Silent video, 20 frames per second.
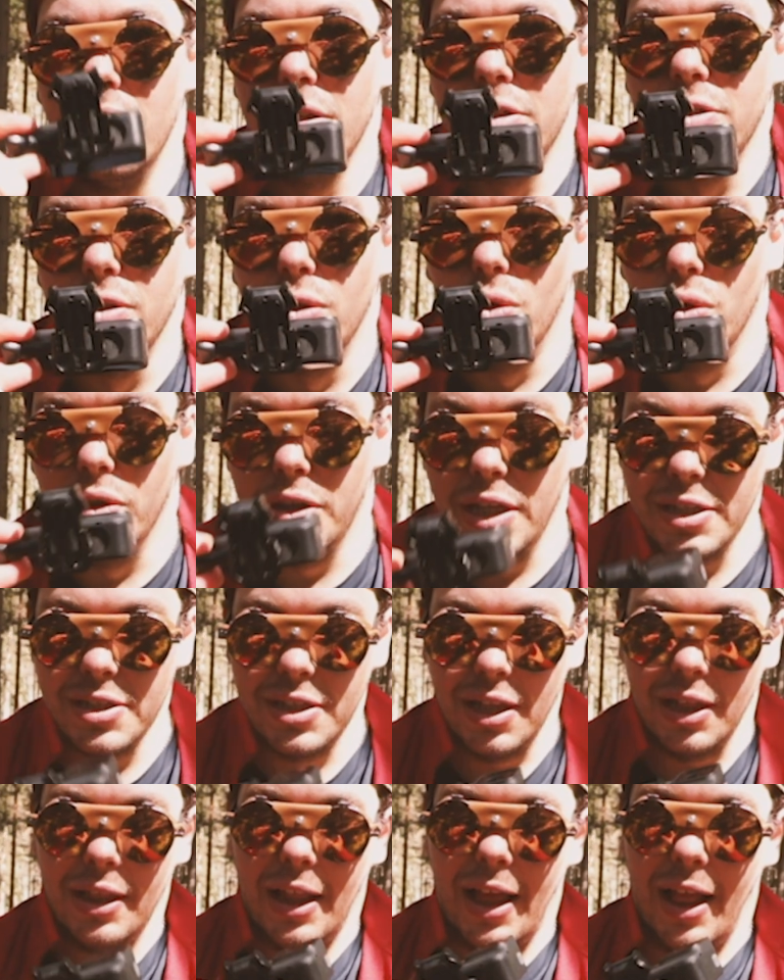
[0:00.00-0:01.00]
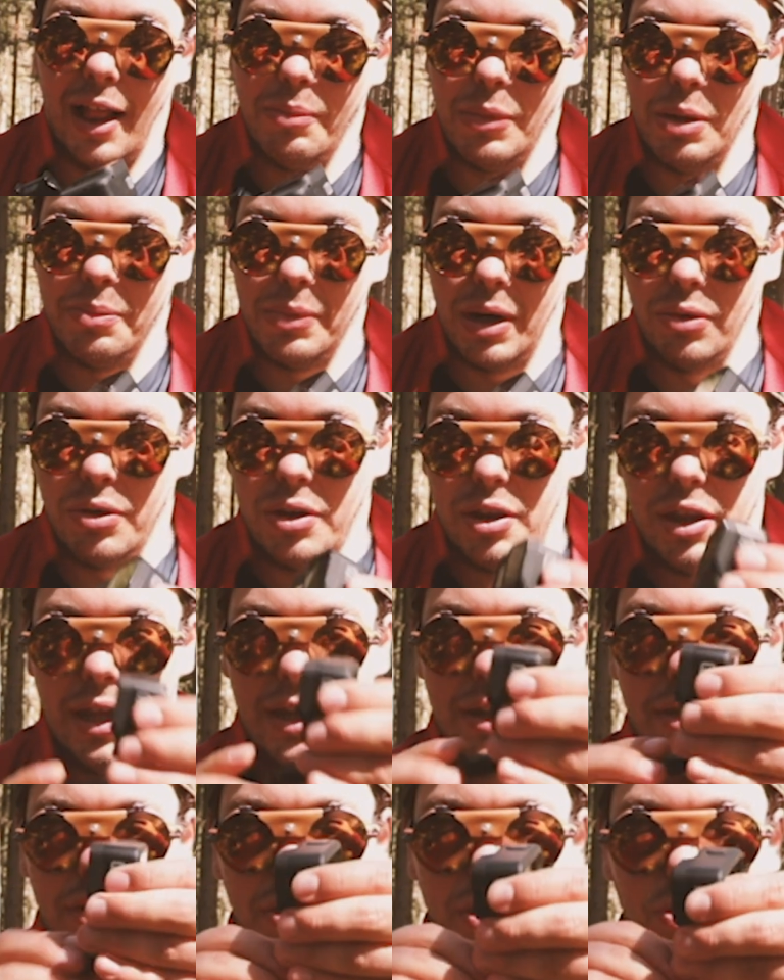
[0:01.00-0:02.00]
So this little helmet mount
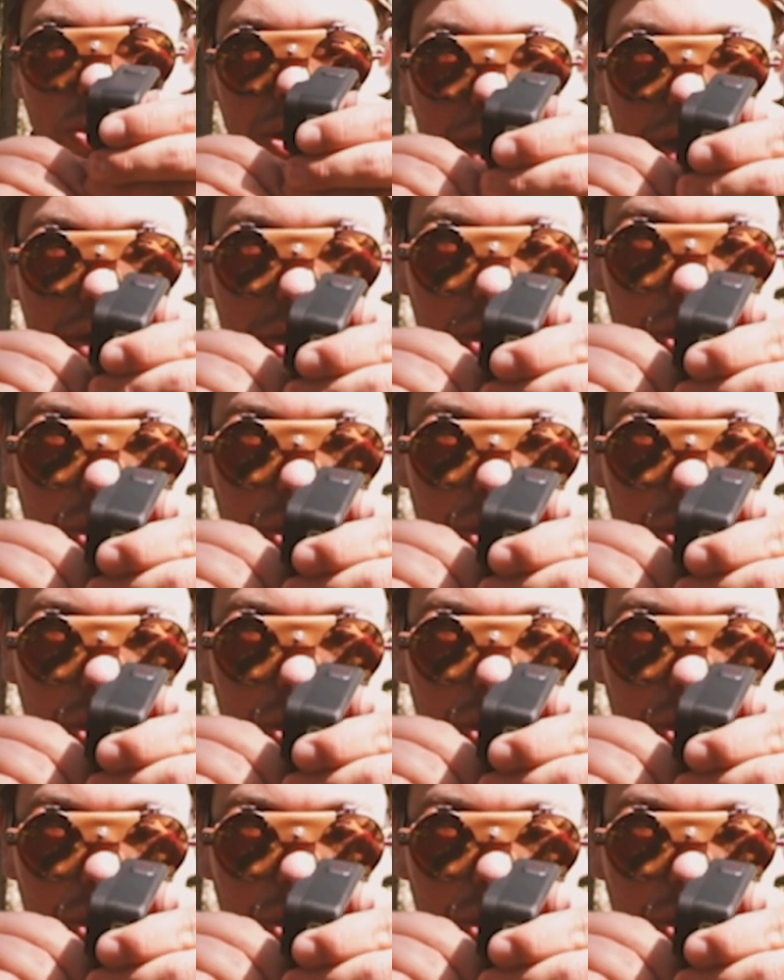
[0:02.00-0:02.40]
thing, you can